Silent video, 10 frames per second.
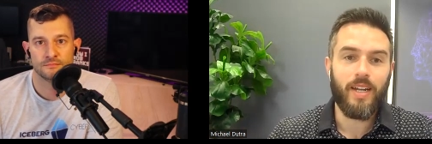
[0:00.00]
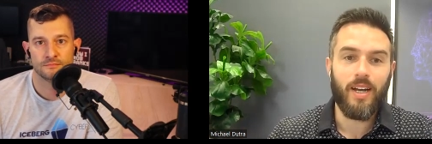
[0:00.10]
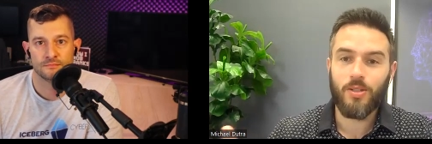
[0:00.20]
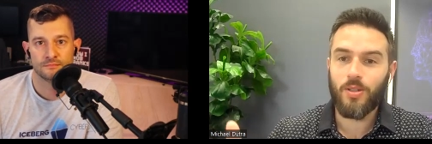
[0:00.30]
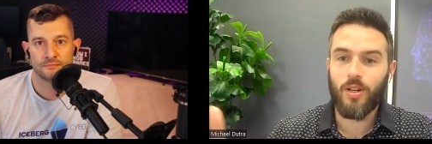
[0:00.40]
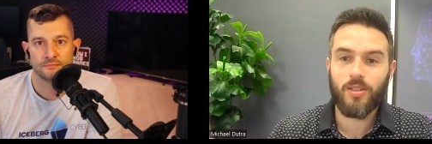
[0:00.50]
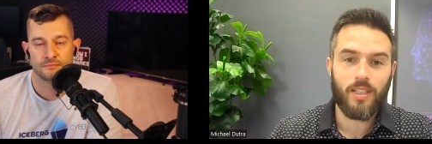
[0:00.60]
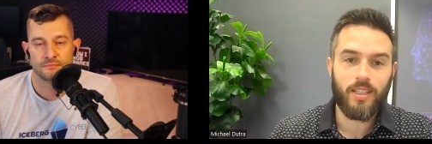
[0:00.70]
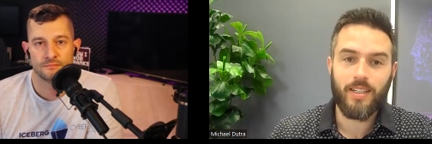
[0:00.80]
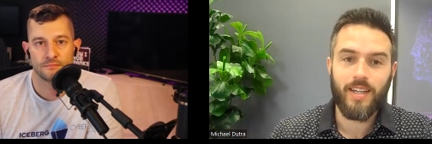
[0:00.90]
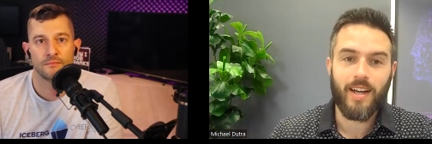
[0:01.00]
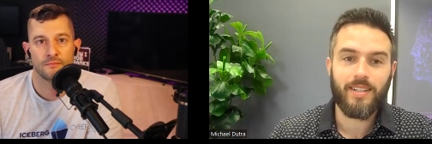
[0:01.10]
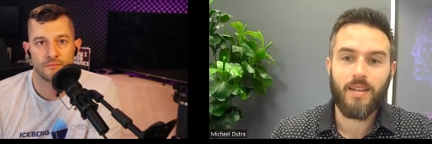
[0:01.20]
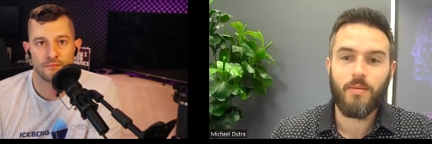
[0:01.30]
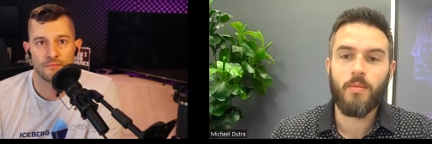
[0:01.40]
Speaker 1: of an L. So it looks like the
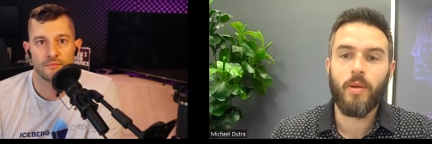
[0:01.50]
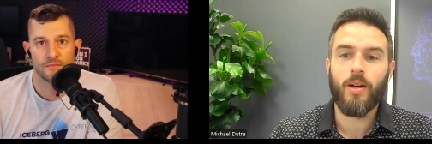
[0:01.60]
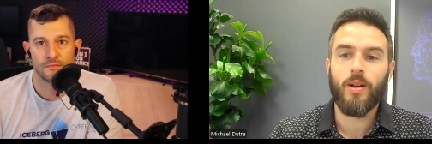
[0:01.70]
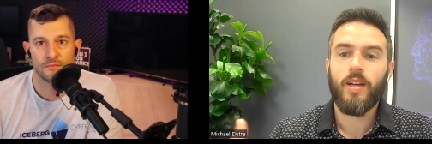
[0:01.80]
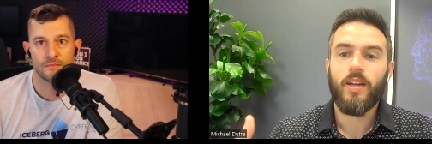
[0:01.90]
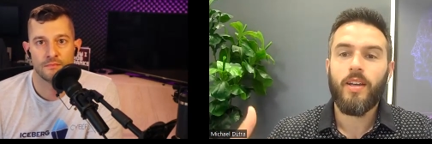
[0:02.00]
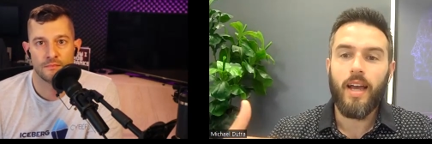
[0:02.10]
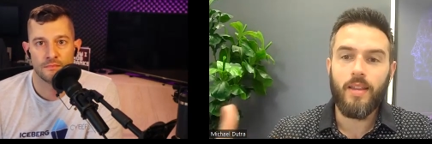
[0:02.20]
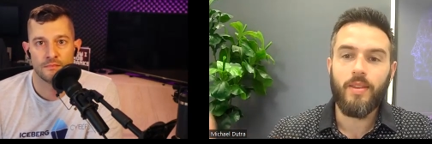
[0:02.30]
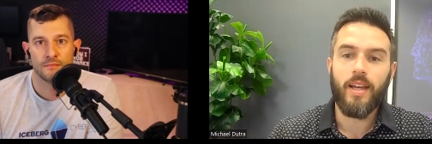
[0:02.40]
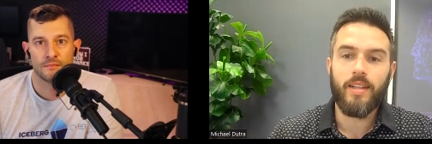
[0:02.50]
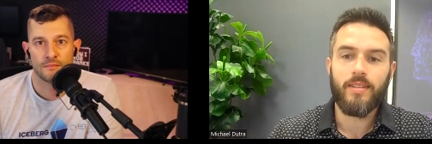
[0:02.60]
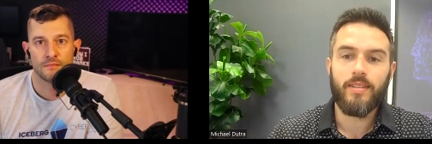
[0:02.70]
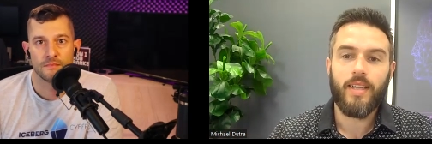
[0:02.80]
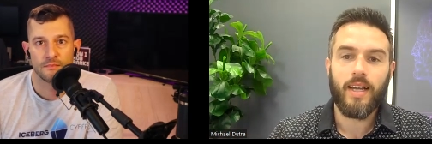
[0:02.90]
exact same email. And
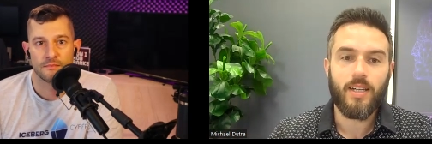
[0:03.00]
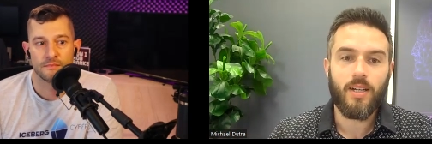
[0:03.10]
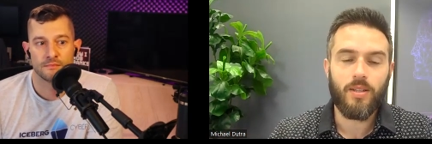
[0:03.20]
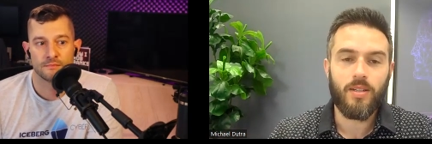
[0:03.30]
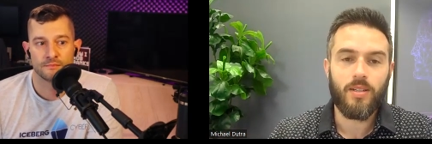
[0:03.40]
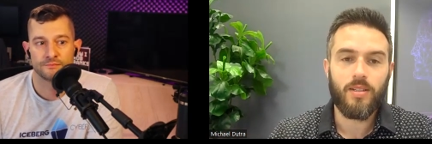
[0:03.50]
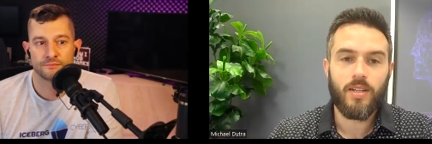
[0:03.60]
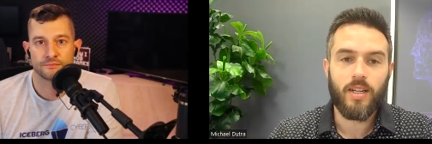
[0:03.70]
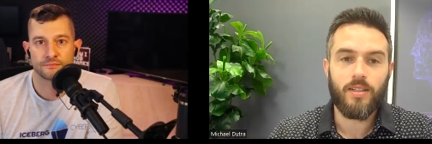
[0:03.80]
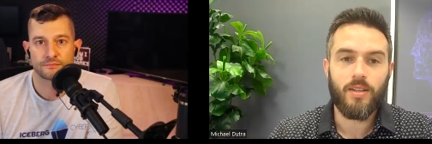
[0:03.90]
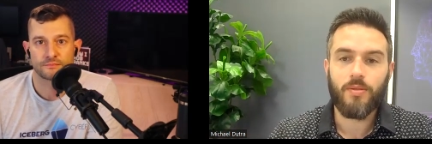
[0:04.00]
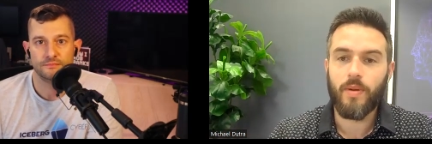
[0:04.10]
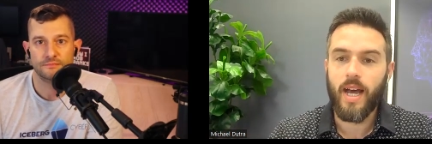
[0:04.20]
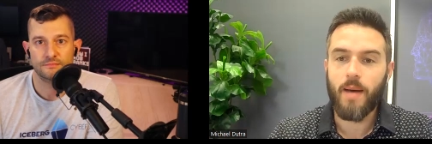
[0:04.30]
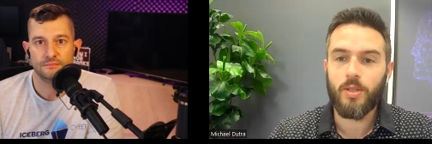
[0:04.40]
then that's how the kind of the
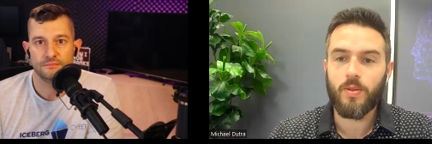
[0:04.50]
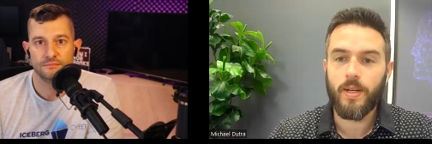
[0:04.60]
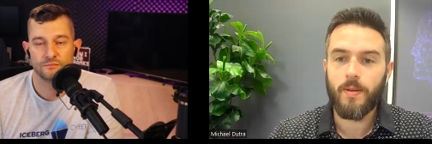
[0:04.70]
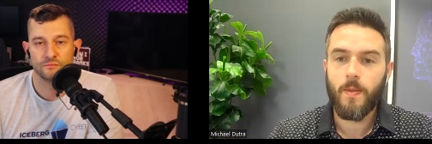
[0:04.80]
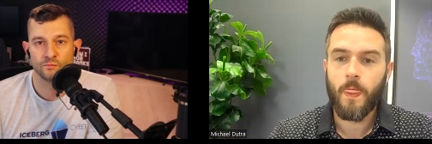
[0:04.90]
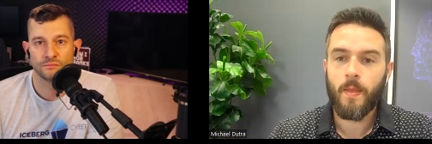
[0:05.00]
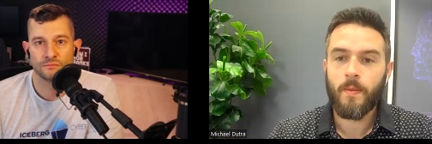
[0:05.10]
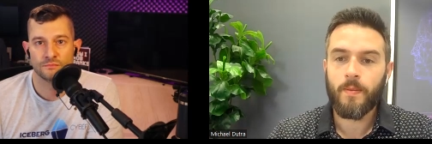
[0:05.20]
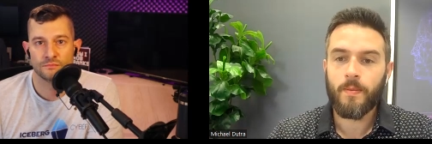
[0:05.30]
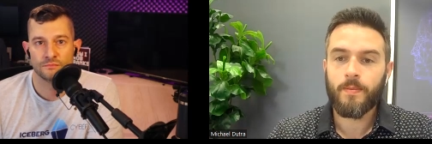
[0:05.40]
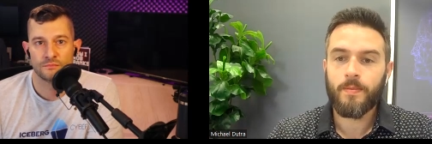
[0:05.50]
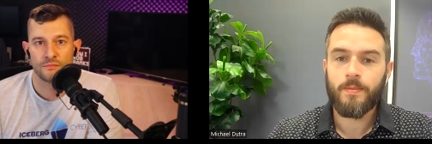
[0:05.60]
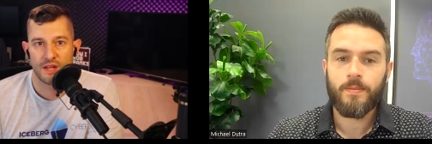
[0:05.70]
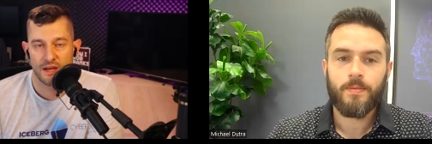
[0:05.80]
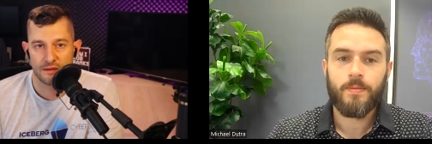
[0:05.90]
threat happens, right?
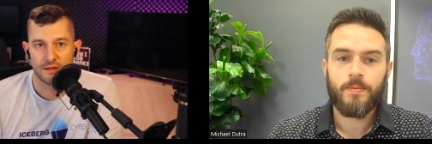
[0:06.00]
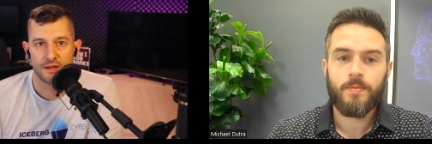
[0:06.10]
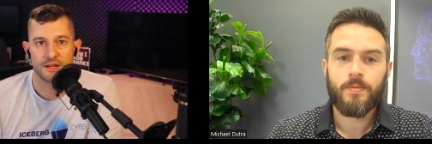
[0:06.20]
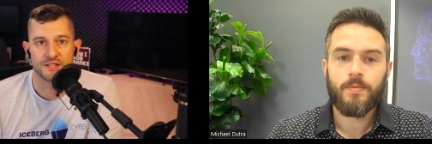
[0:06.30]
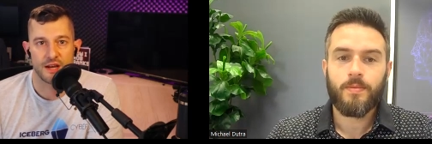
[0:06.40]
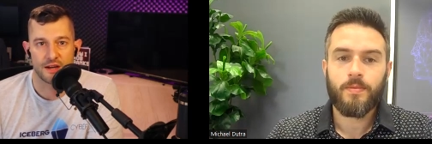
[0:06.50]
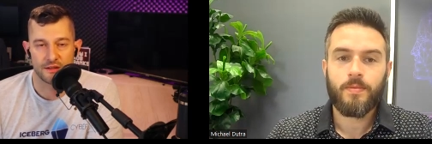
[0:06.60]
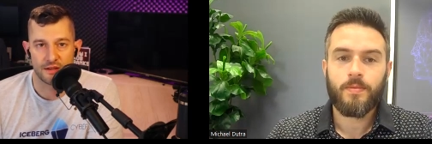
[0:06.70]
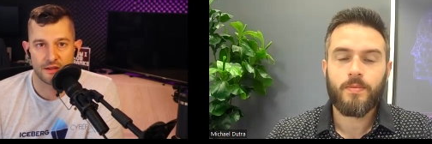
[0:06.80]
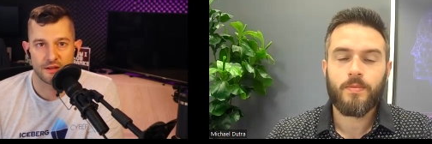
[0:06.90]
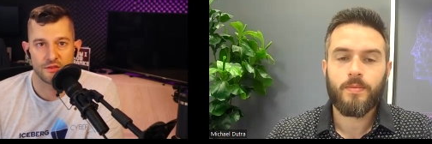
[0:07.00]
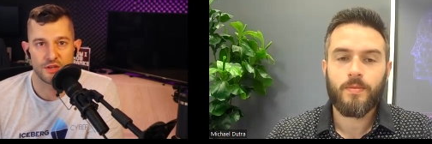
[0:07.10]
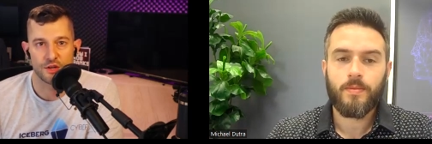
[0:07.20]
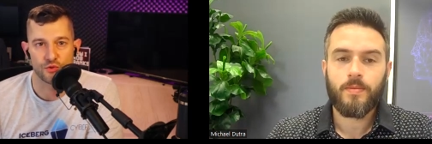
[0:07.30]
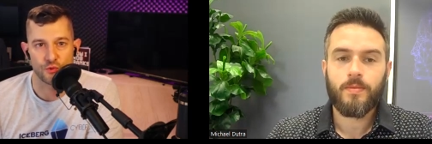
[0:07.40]
Speaker 2: Exactly. The
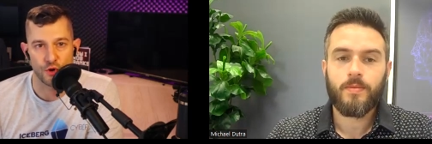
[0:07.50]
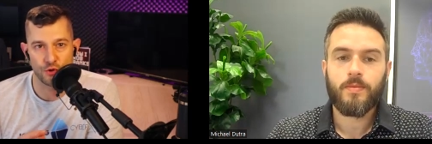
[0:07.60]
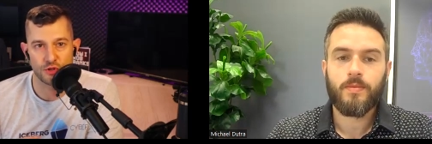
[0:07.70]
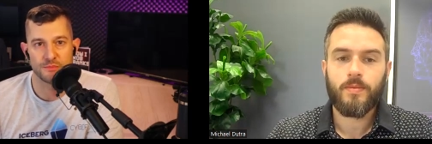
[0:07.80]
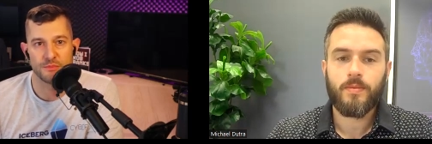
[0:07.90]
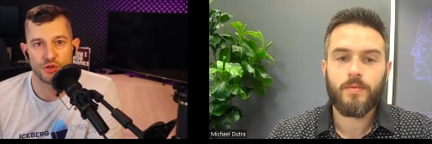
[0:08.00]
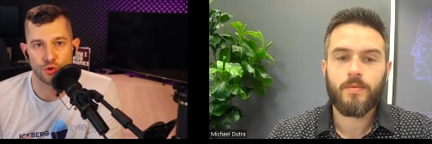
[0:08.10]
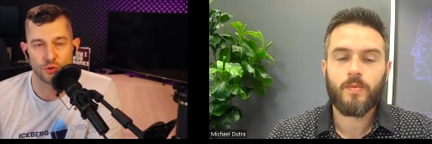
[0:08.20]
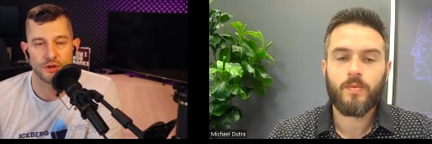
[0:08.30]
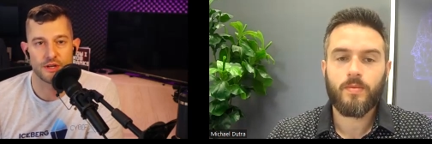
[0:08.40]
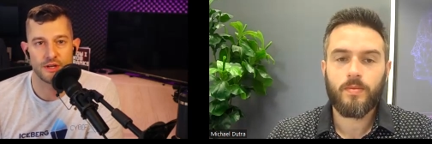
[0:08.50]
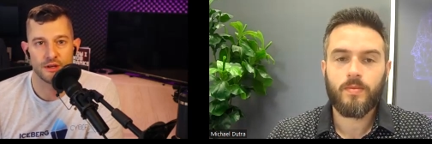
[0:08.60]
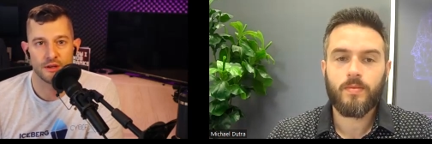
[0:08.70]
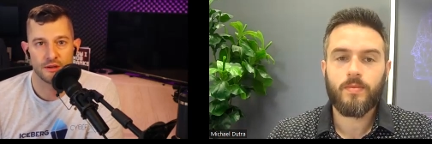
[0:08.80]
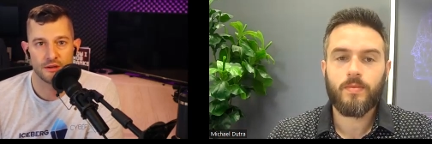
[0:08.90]
gross majority
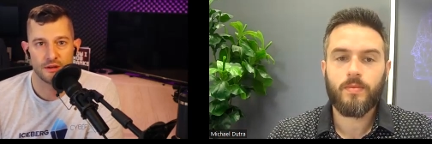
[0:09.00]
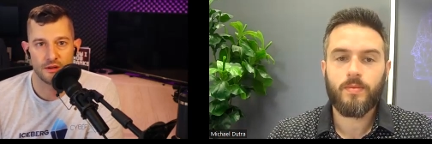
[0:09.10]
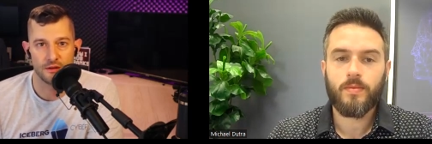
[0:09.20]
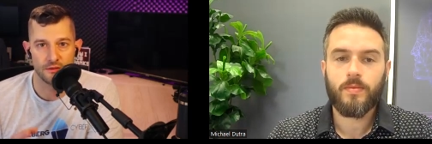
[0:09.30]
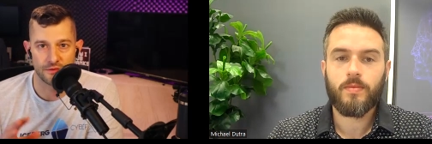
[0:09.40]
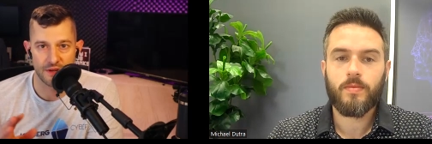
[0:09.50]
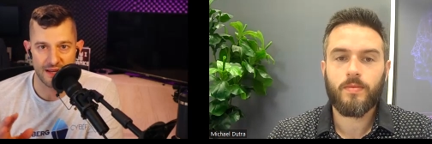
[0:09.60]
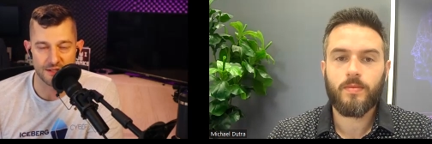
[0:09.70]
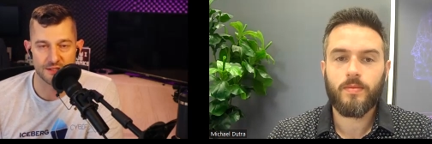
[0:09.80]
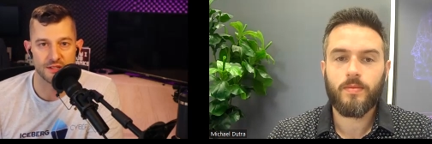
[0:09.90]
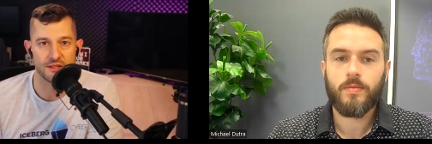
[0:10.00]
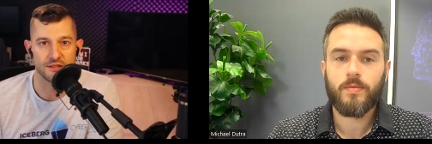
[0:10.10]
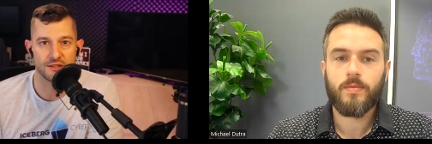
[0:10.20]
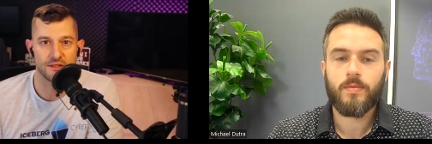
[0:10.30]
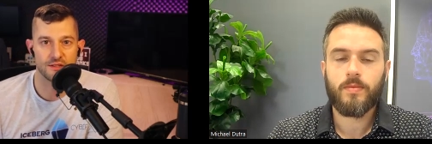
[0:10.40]
of
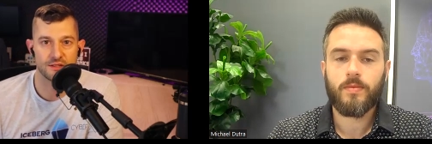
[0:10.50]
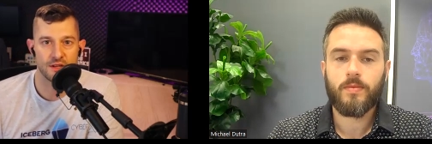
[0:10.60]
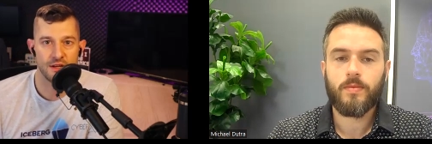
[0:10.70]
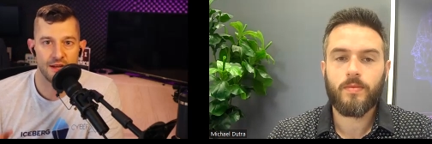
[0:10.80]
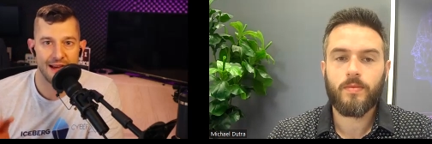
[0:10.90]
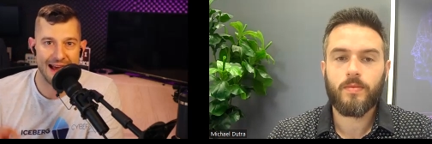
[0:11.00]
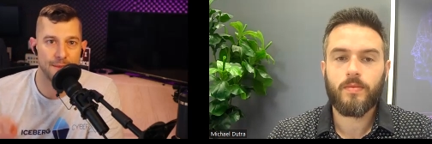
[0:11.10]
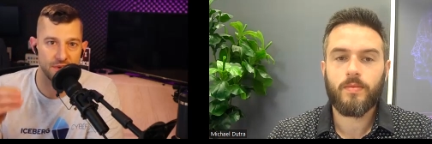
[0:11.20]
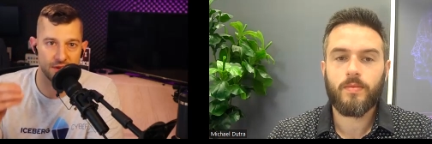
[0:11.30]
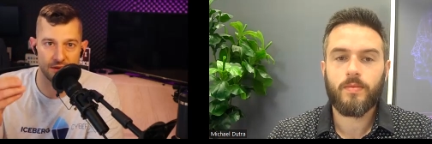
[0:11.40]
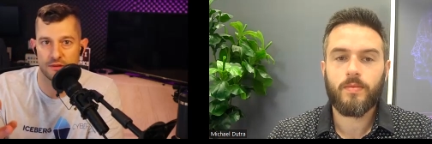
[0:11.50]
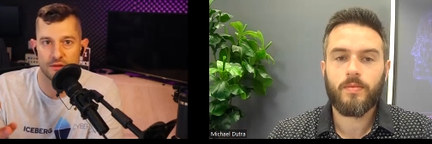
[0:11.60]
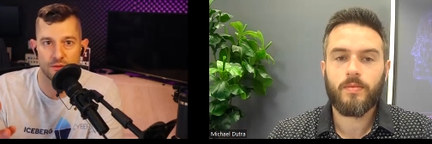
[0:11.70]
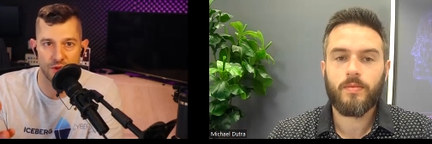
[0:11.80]
incidences happen with